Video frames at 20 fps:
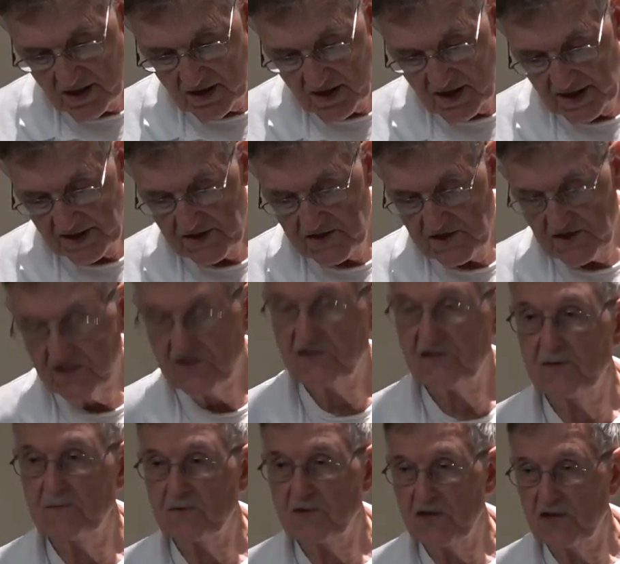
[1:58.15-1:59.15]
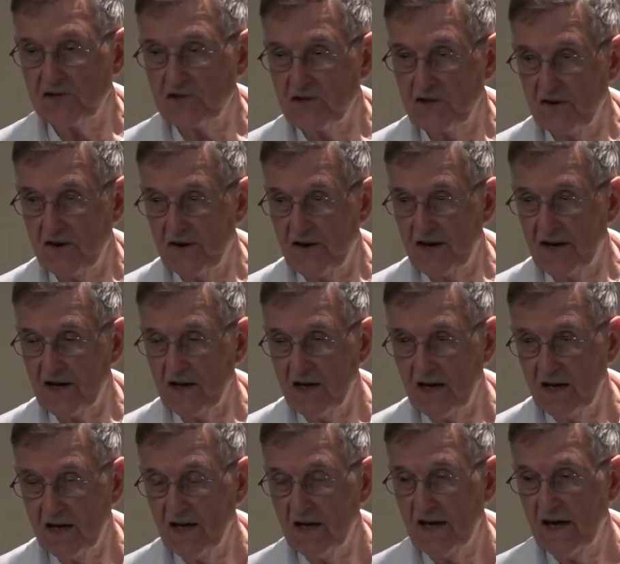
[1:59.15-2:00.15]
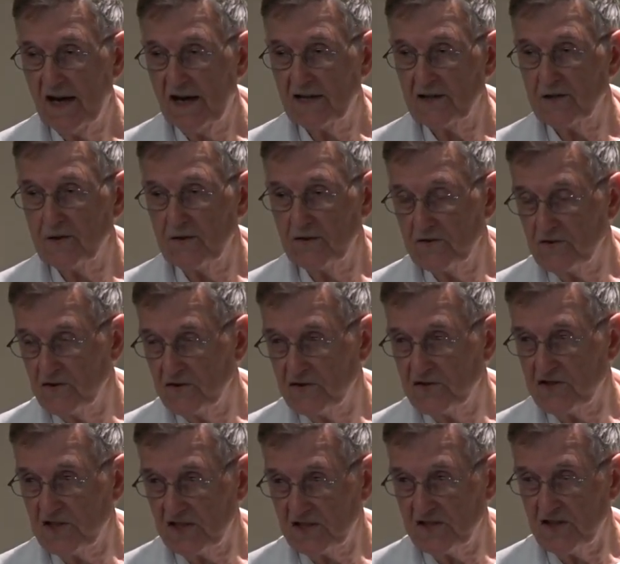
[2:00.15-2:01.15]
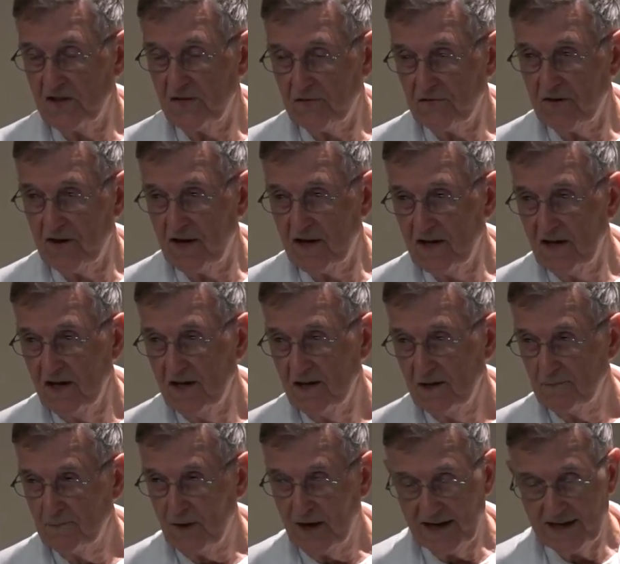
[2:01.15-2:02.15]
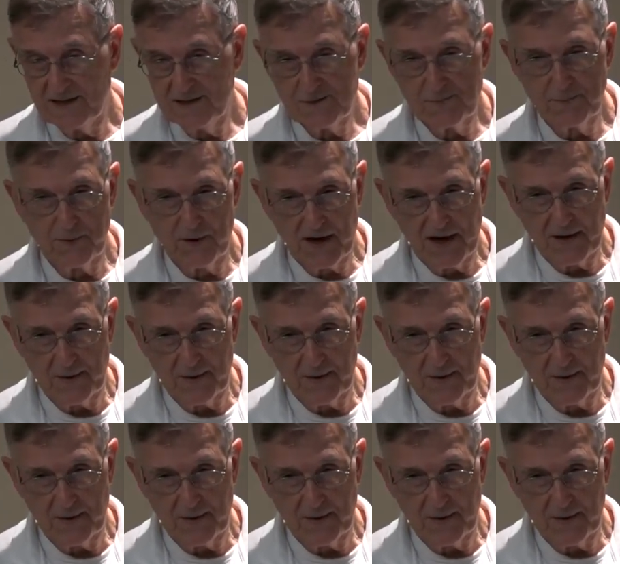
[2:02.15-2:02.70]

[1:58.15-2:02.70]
on systems engineering at 263 miles per